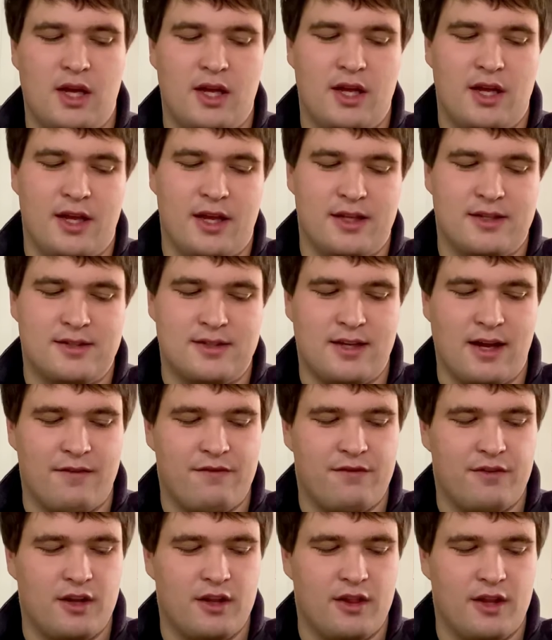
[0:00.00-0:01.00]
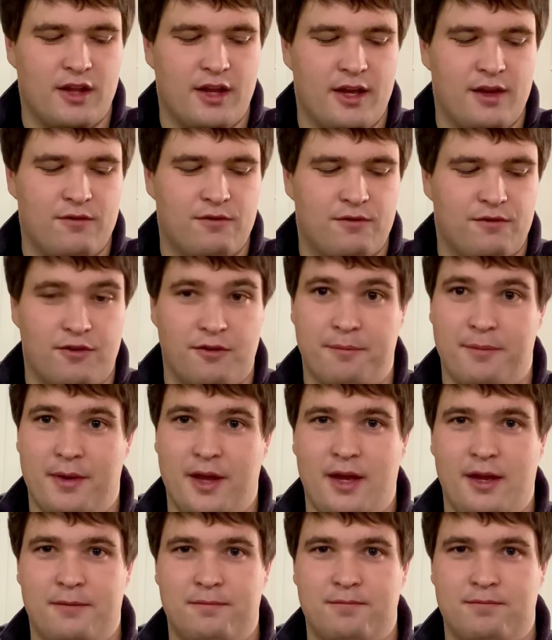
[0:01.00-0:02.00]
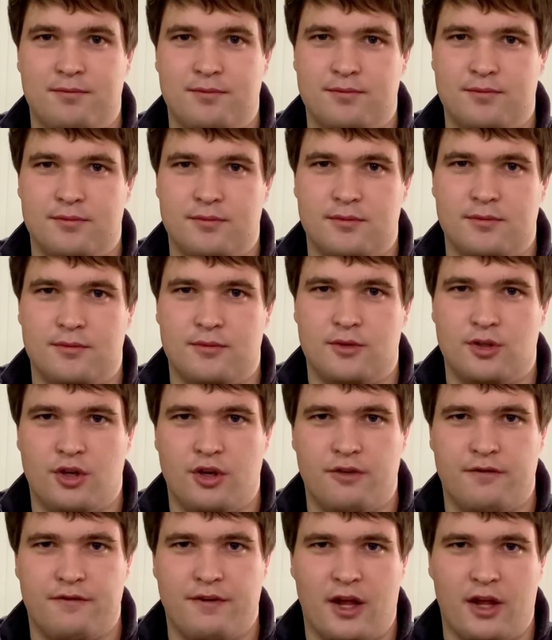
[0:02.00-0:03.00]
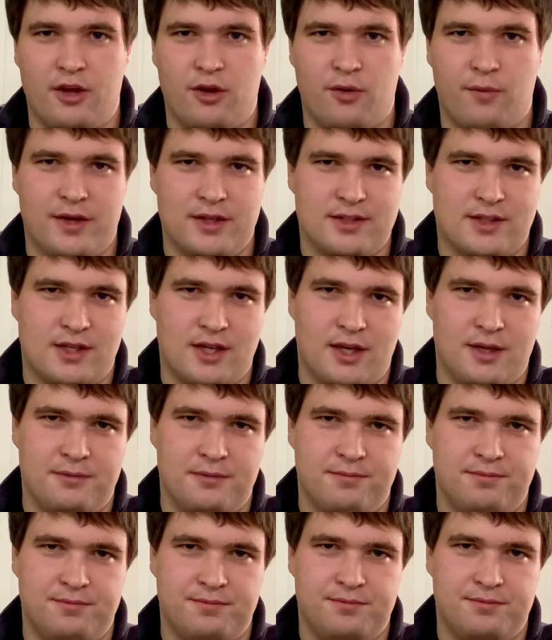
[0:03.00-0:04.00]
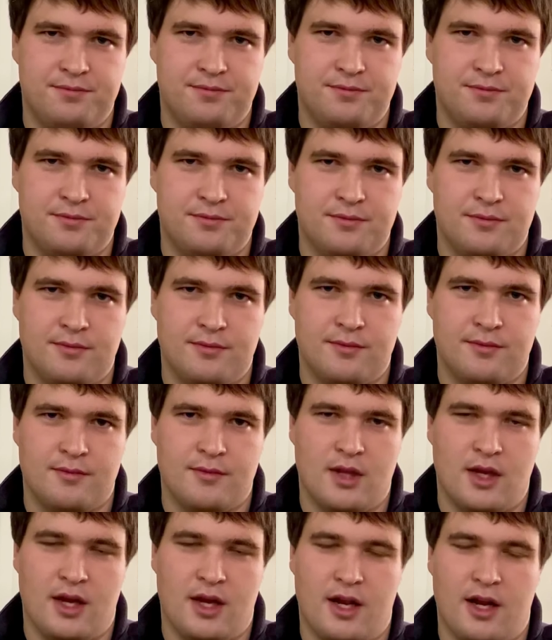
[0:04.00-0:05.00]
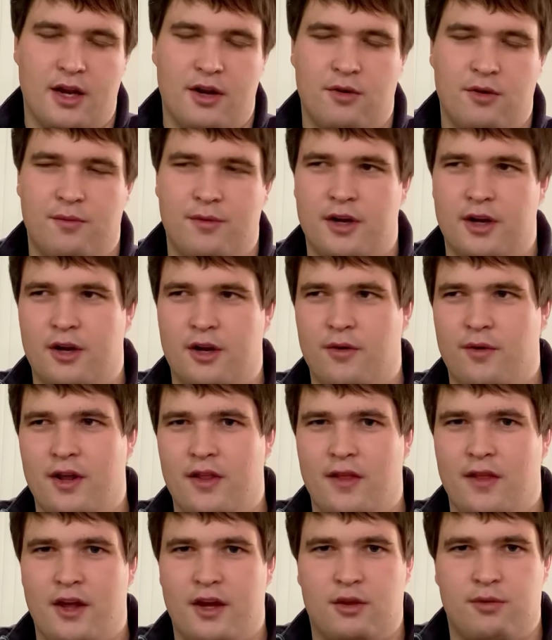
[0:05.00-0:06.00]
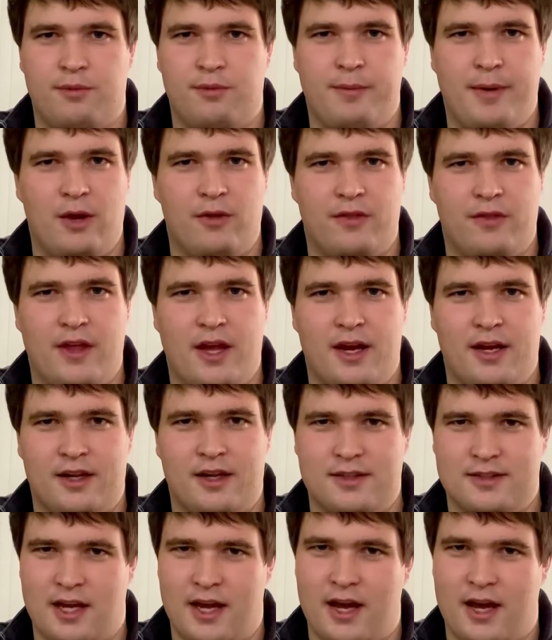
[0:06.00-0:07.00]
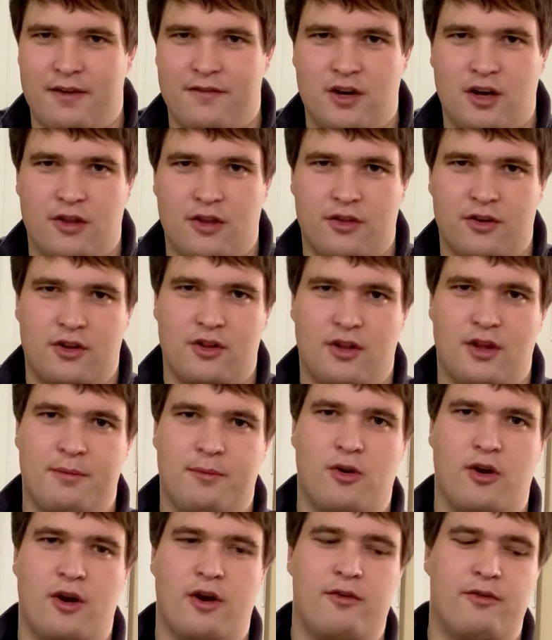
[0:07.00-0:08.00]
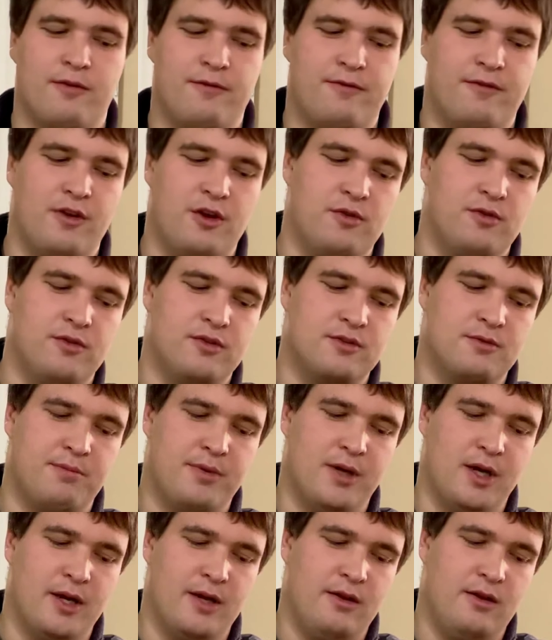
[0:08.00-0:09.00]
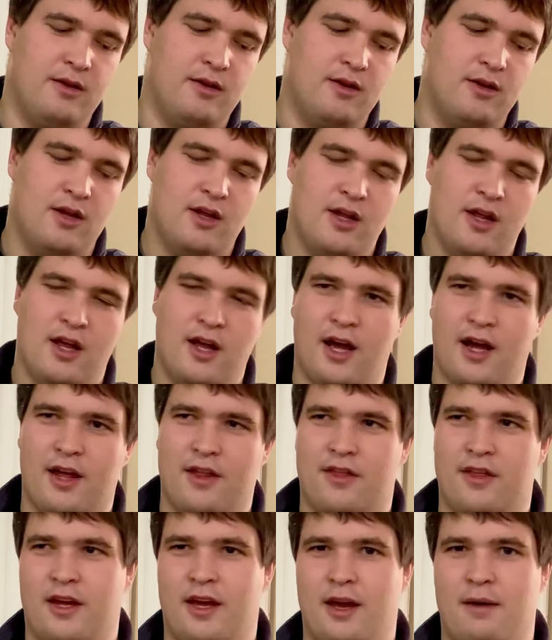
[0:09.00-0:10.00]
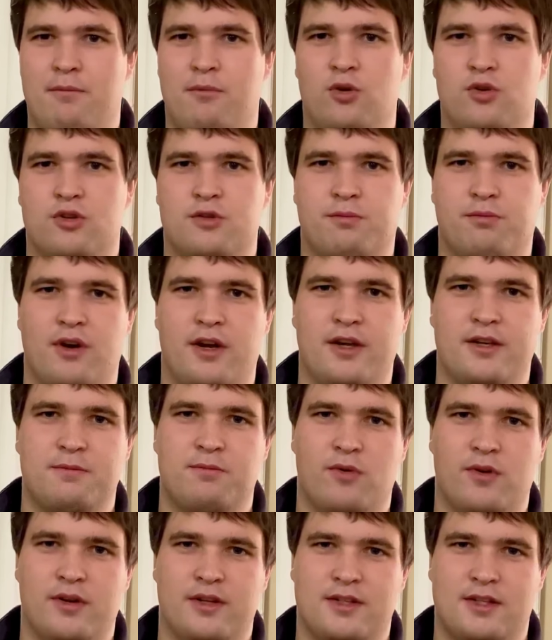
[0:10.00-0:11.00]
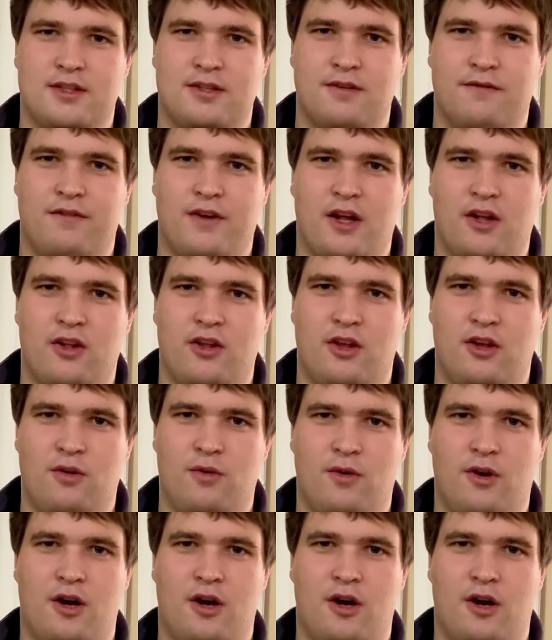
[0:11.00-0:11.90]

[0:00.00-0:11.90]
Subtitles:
It's definitely, for me, good value whiskey. And I don't want to go at length about that because I have other Glen Moray reviews, but I think at most price points it's a value.